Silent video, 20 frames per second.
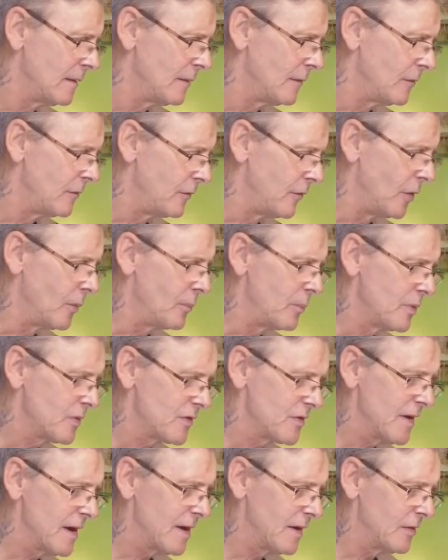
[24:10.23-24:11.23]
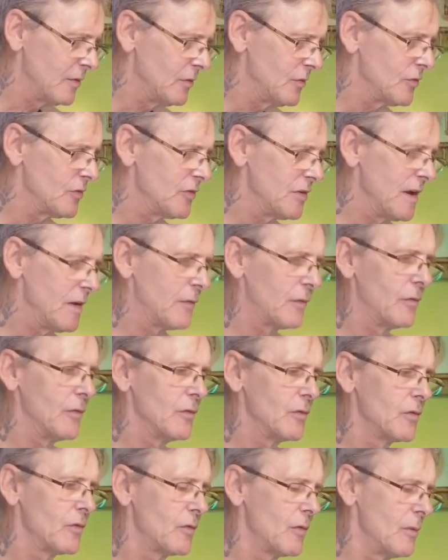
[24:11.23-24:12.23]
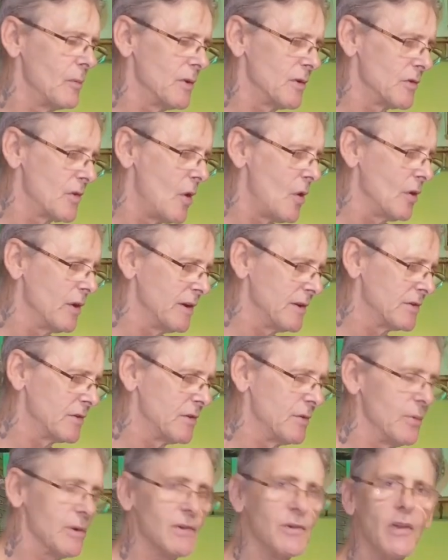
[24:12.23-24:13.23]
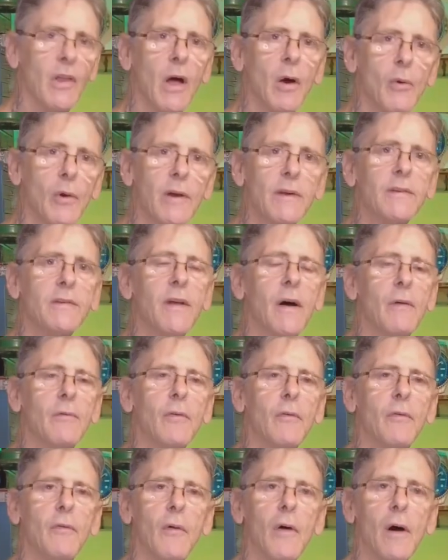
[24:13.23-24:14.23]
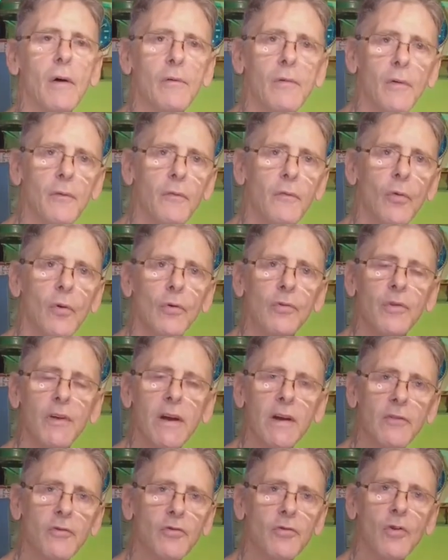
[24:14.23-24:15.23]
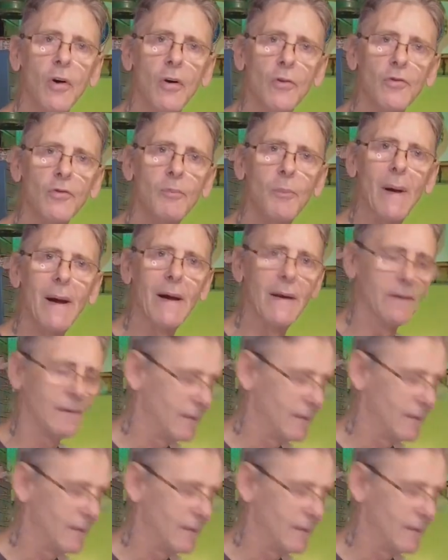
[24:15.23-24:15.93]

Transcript: foot per second difference from its highest to its lowest over a 14 shot span.